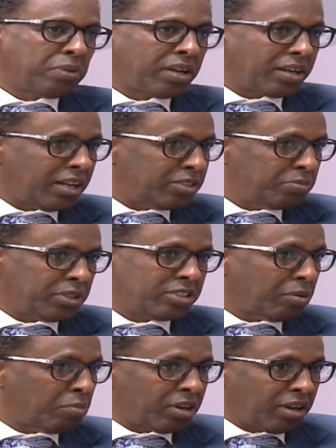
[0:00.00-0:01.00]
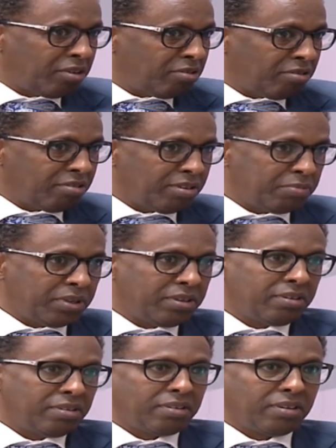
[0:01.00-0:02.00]
classmate. Someone I know. I
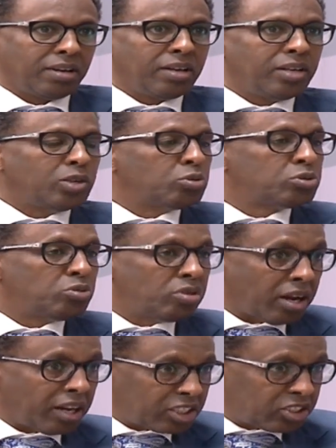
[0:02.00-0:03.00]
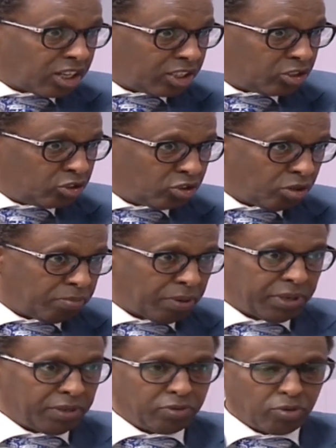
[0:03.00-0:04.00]
mean, he was doing an excellent job. I
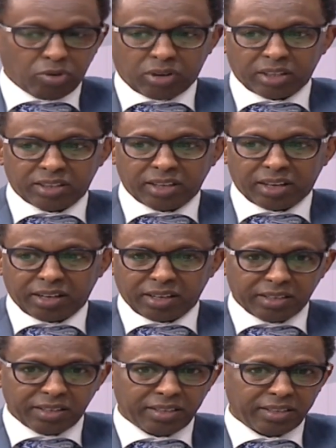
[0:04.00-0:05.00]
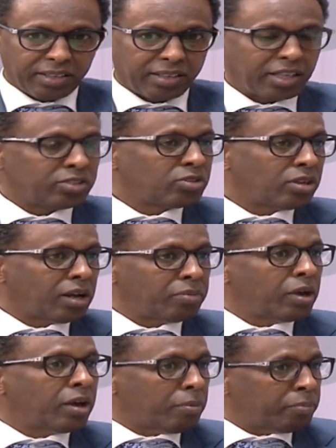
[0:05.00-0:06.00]
mean, if you look at the case, I,
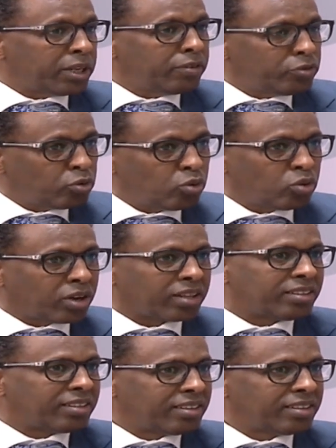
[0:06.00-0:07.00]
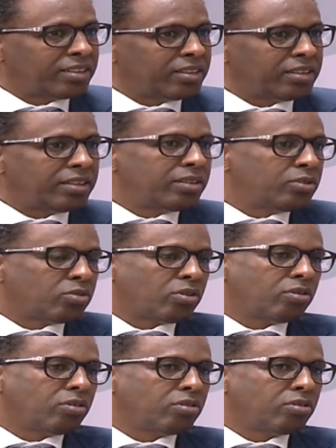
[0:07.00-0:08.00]
I mean, if you look at, you
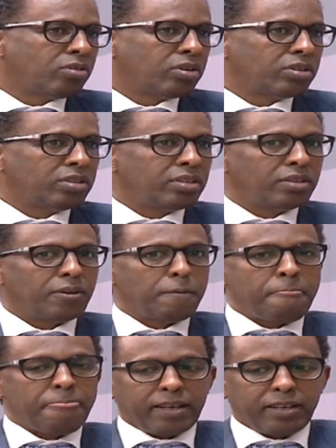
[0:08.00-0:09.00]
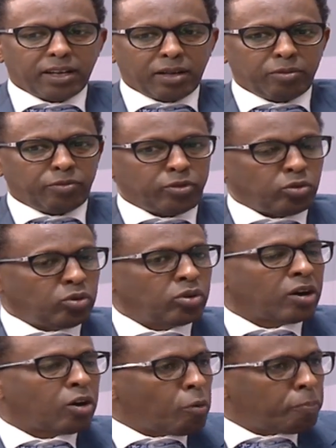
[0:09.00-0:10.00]
know, if you look
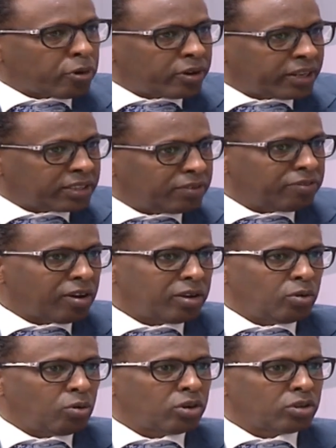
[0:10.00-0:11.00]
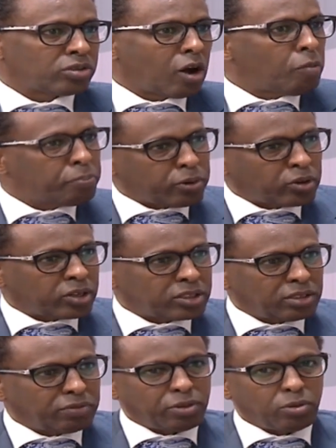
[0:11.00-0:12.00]
at how productive he was, how
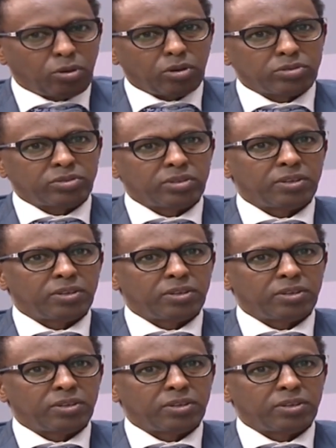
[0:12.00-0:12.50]
progressive he was,